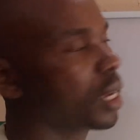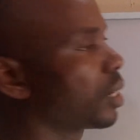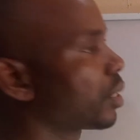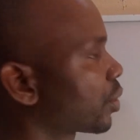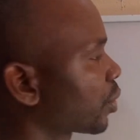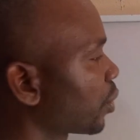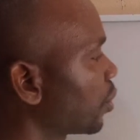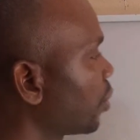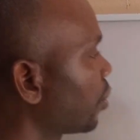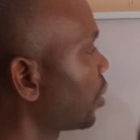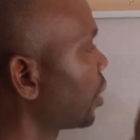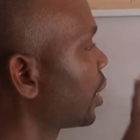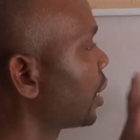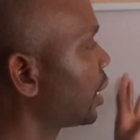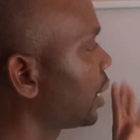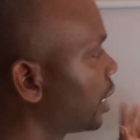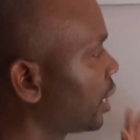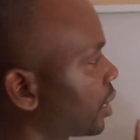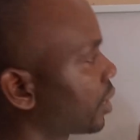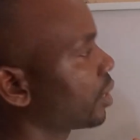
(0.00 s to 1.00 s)
So
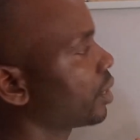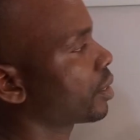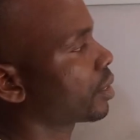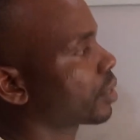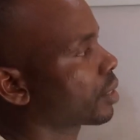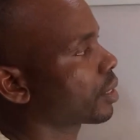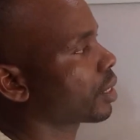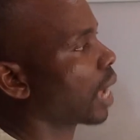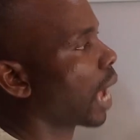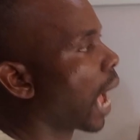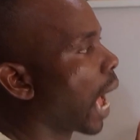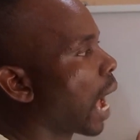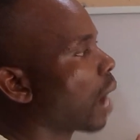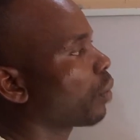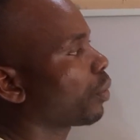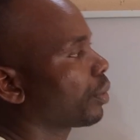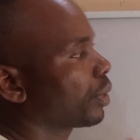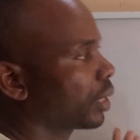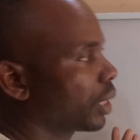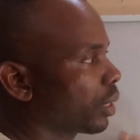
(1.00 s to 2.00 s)
this is
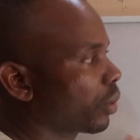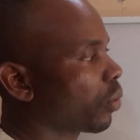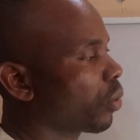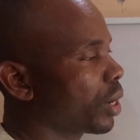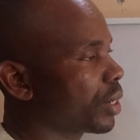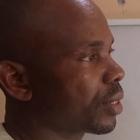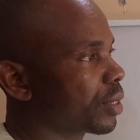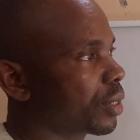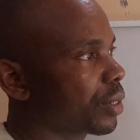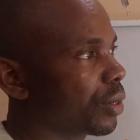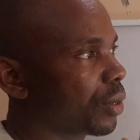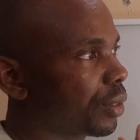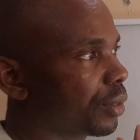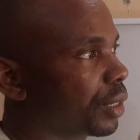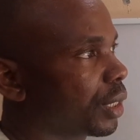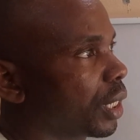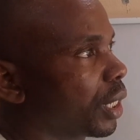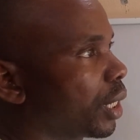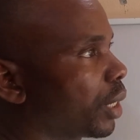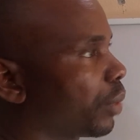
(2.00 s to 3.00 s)
how the
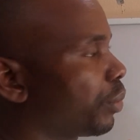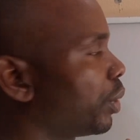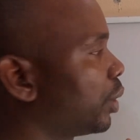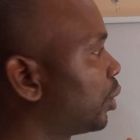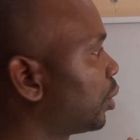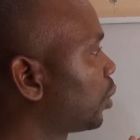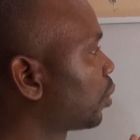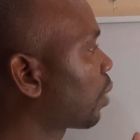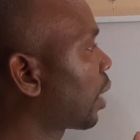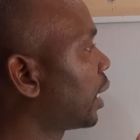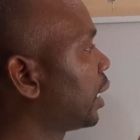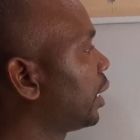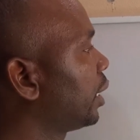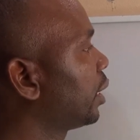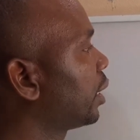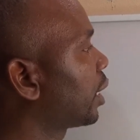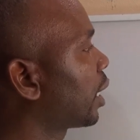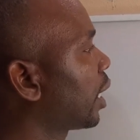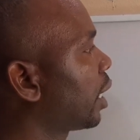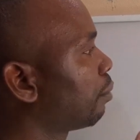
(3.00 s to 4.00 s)
question will
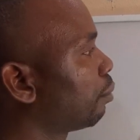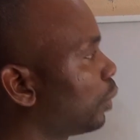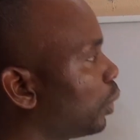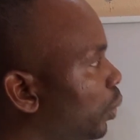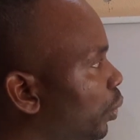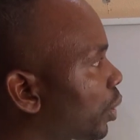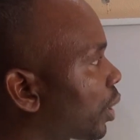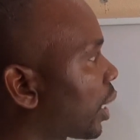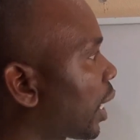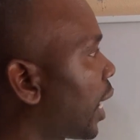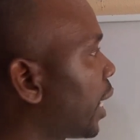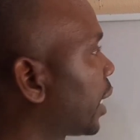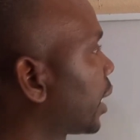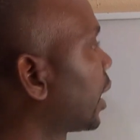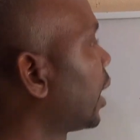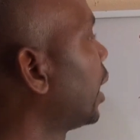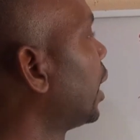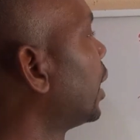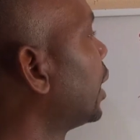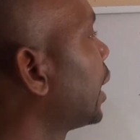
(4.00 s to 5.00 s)
usually look like.
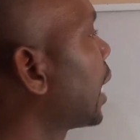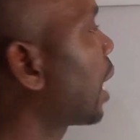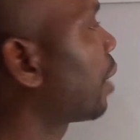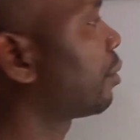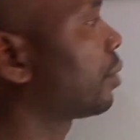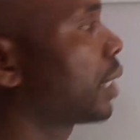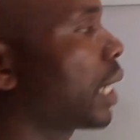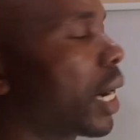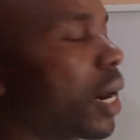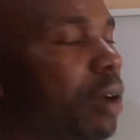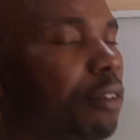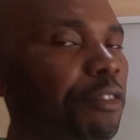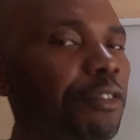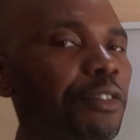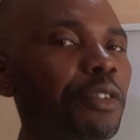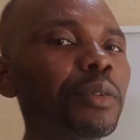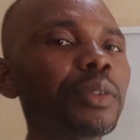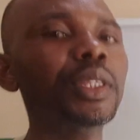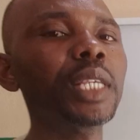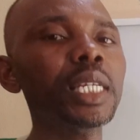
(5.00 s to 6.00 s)
Now, there are a
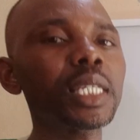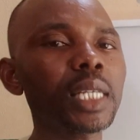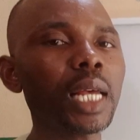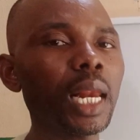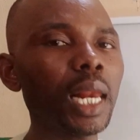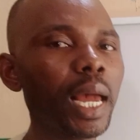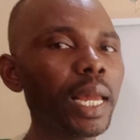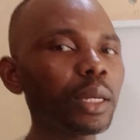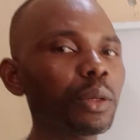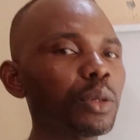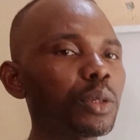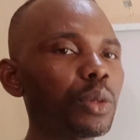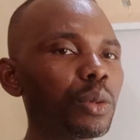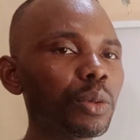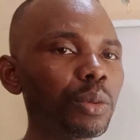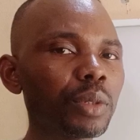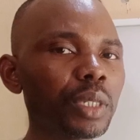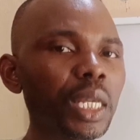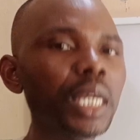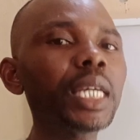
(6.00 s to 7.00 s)
few things I'd like you
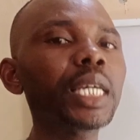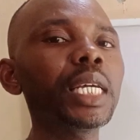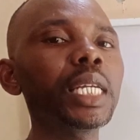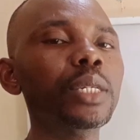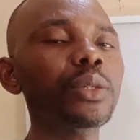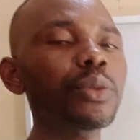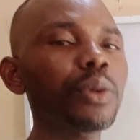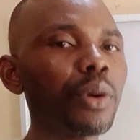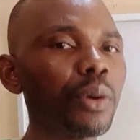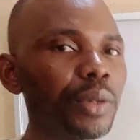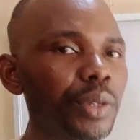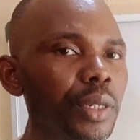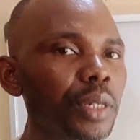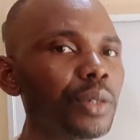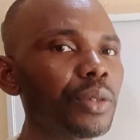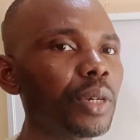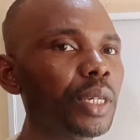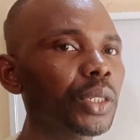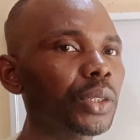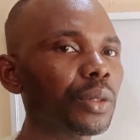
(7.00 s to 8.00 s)
to take into
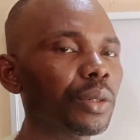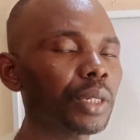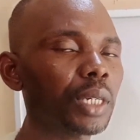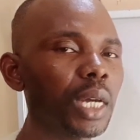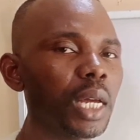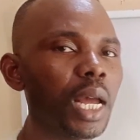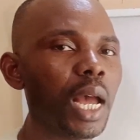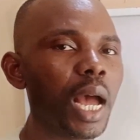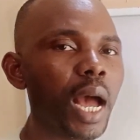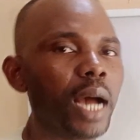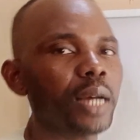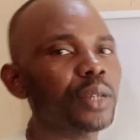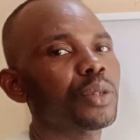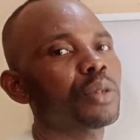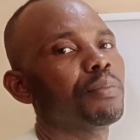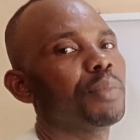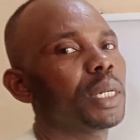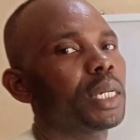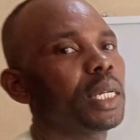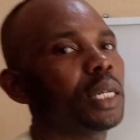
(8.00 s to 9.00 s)
consideration as you
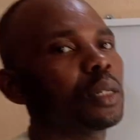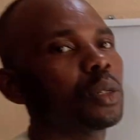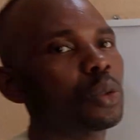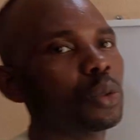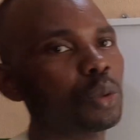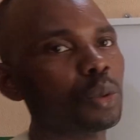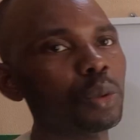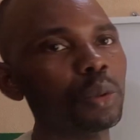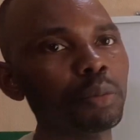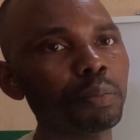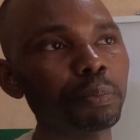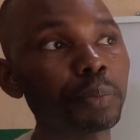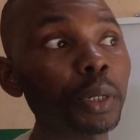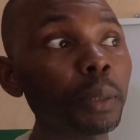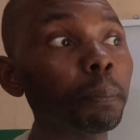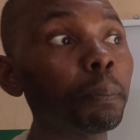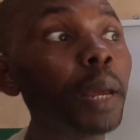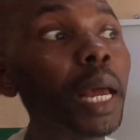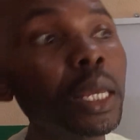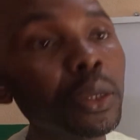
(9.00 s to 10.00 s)
begin to
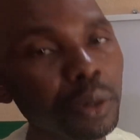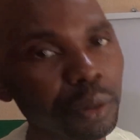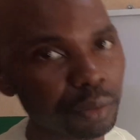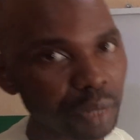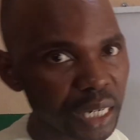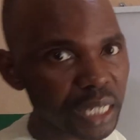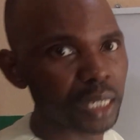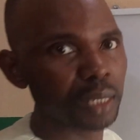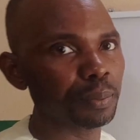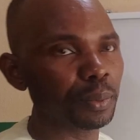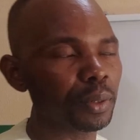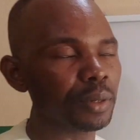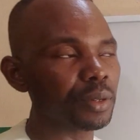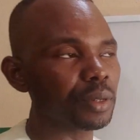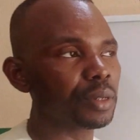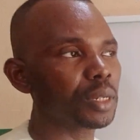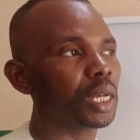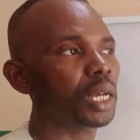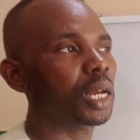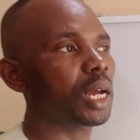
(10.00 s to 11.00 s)
prepare your
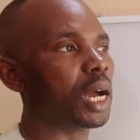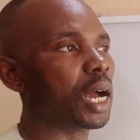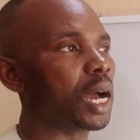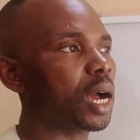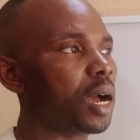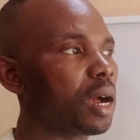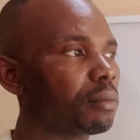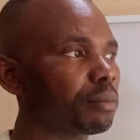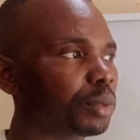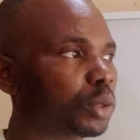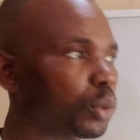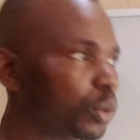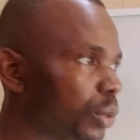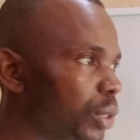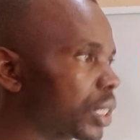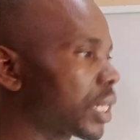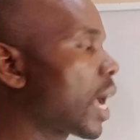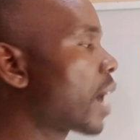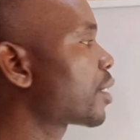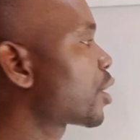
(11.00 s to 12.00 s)
response to
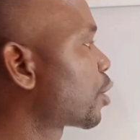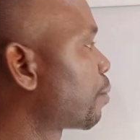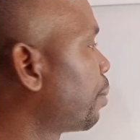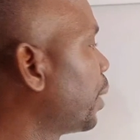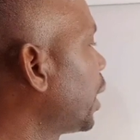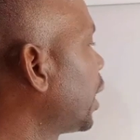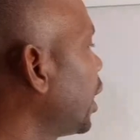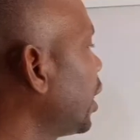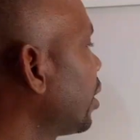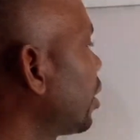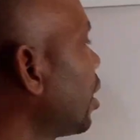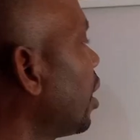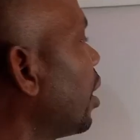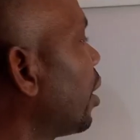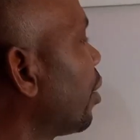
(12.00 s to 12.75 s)
start speaking.